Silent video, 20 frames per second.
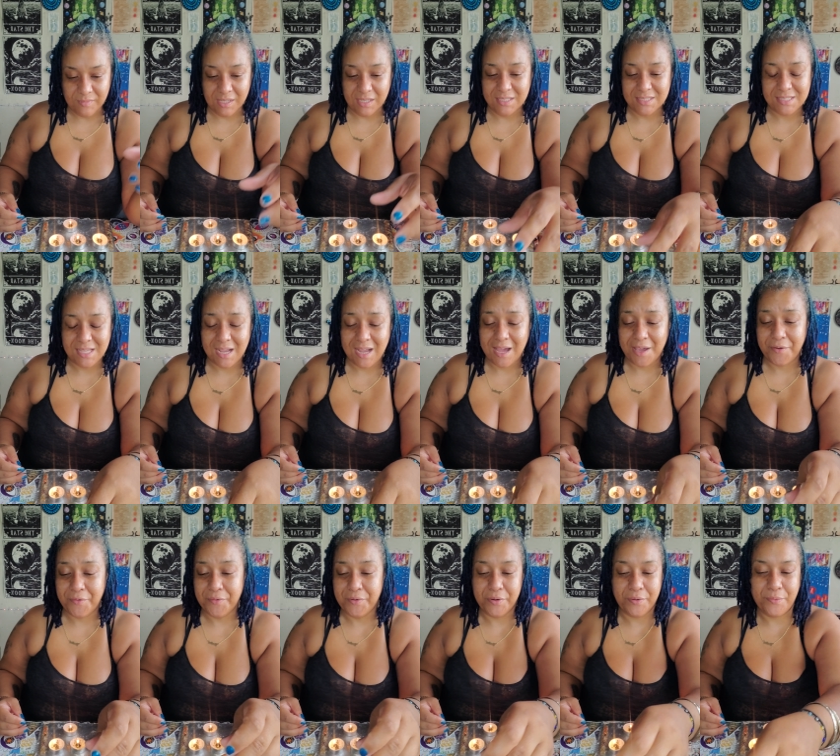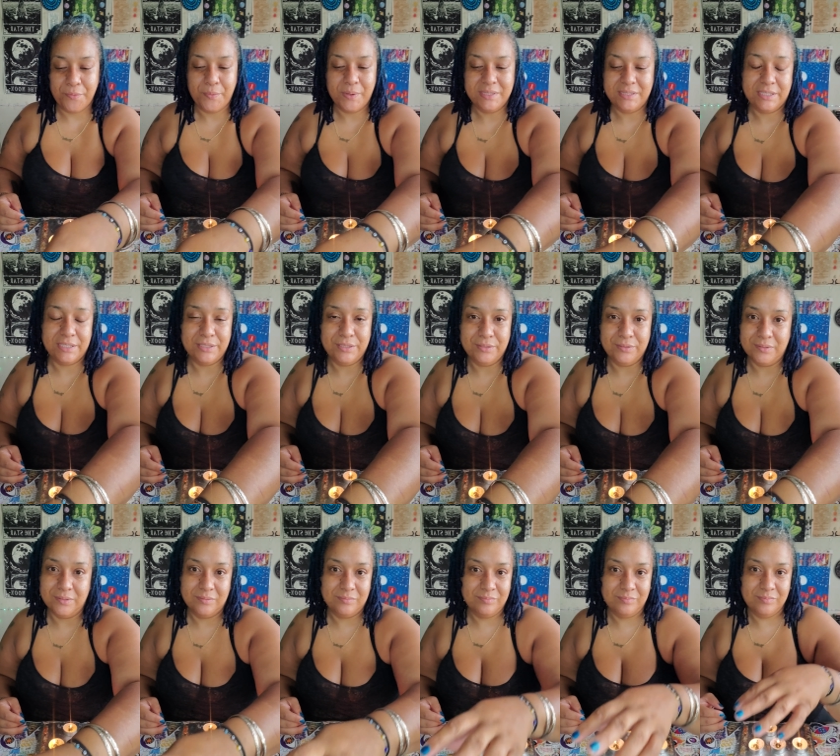It's like I don't know what they do.
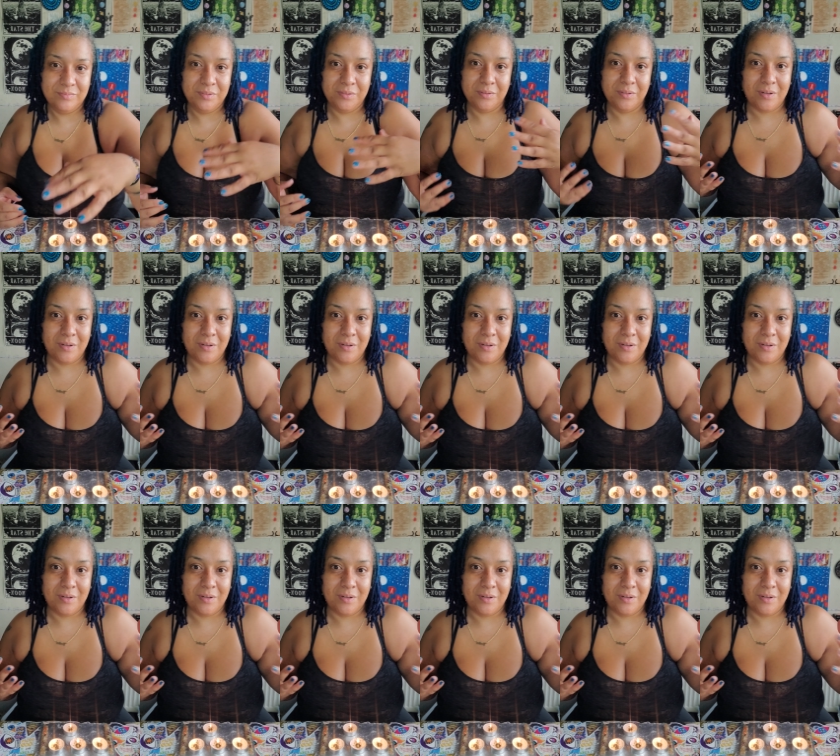You